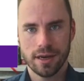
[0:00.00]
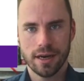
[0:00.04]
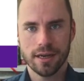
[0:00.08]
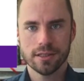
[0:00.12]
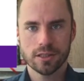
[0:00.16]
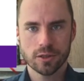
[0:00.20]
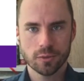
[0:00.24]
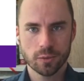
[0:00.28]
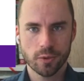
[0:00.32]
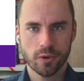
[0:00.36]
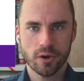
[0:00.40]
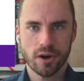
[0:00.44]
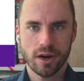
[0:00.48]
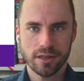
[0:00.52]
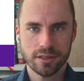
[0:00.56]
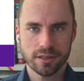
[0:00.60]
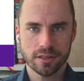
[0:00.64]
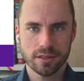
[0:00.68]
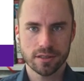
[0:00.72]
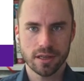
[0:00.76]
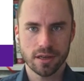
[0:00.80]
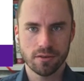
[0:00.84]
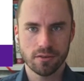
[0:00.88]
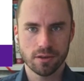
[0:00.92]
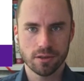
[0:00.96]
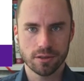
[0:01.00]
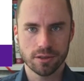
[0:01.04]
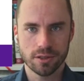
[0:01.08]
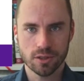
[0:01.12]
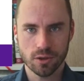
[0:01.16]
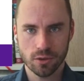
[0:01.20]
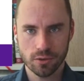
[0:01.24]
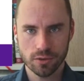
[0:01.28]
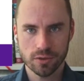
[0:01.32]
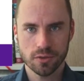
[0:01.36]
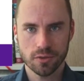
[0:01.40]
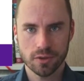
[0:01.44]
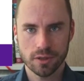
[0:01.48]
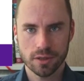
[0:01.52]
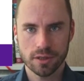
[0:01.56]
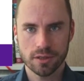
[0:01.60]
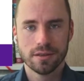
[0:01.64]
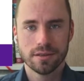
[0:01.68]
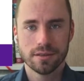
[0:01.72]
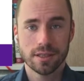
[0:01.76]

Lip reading: enterprise level software